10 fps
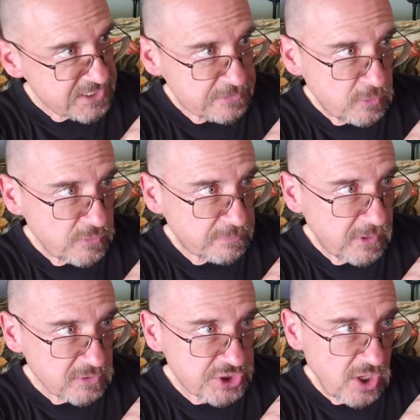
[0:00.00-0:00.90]
smooth
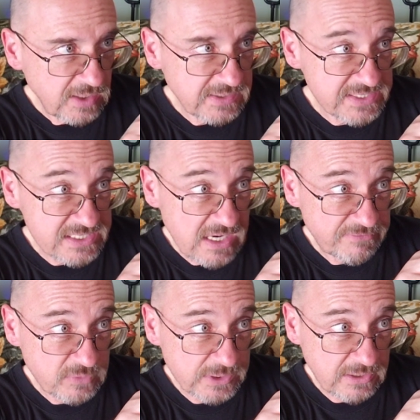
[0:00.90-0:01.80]
milk chocolate
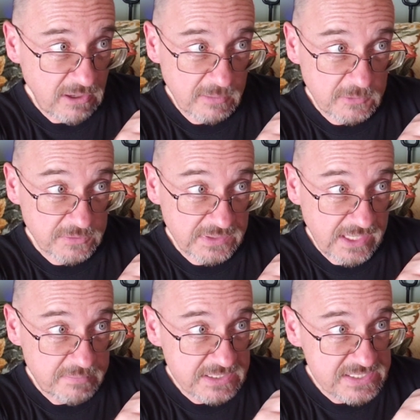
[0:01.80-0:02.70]
stuffed with caramel. The
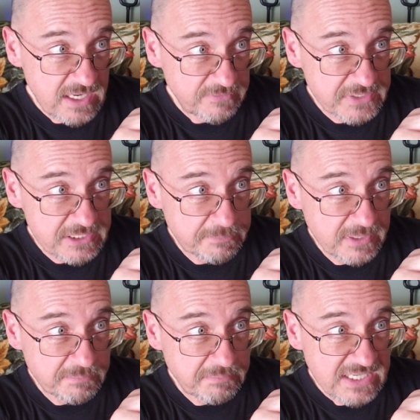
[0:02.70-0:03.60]
name itself is a
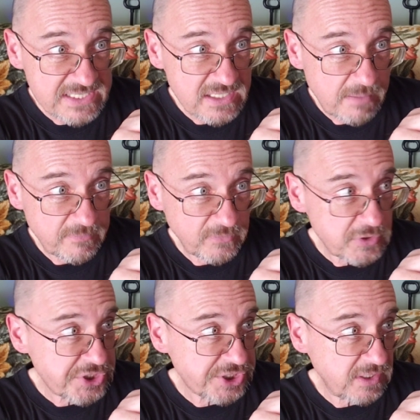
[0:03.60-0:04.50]
bit mixed up
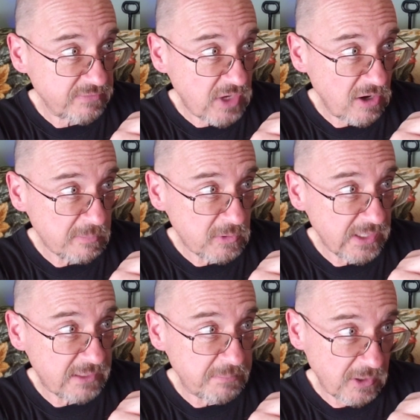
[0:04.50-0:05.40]
version of caramel
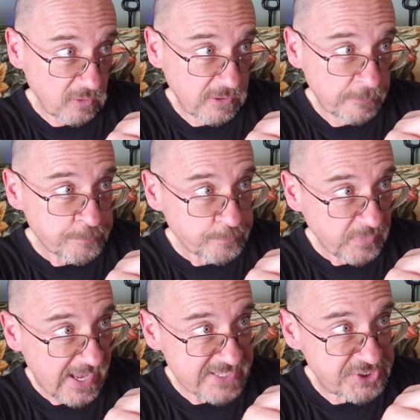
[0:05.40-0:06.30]
and milk.
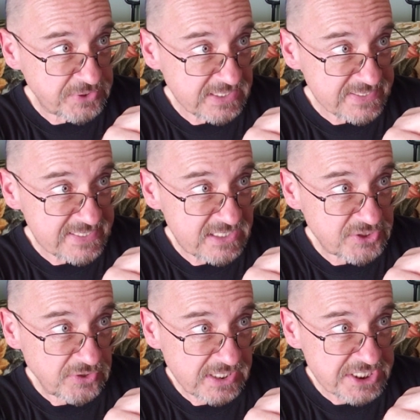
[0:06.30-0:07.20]
As you can see,
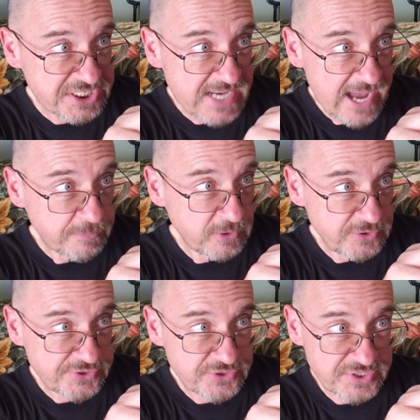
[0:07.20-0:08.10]
Turkish snack
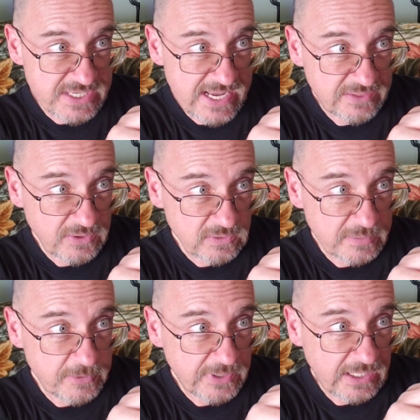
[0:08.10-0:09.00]
producers take their
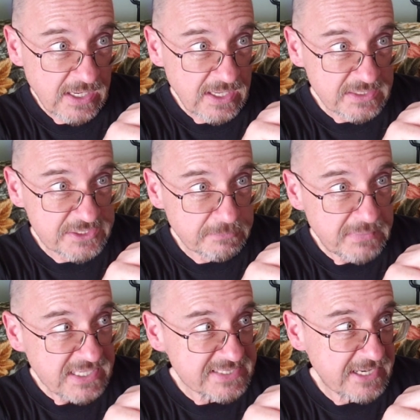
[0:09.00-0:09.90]
liberty to
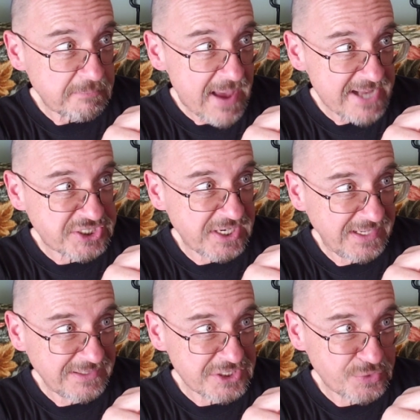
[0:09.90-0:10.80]
mix and match
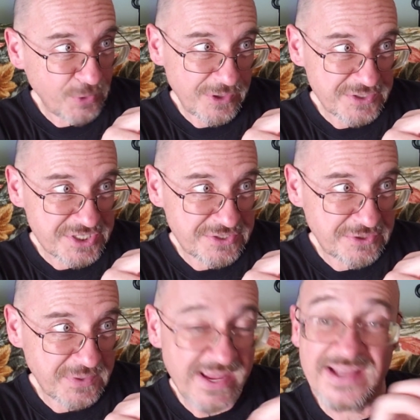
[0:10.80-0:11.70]
English words to
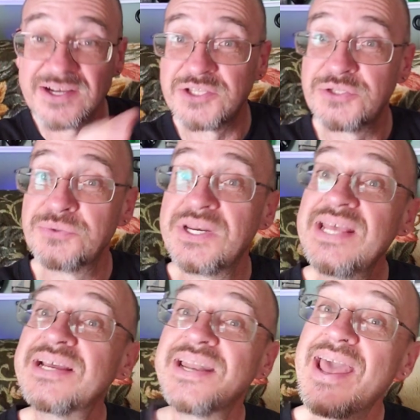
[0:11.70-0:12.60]
create a
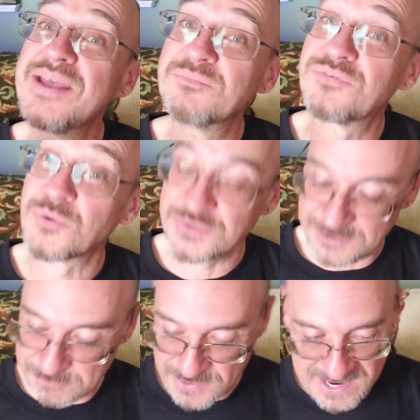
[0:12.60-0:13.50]
unique name for
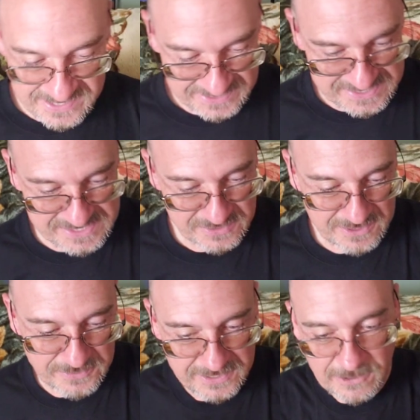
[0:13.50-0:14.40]
their products. So
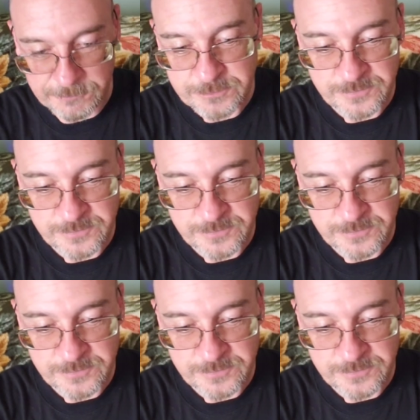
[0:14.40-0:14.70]
there we go.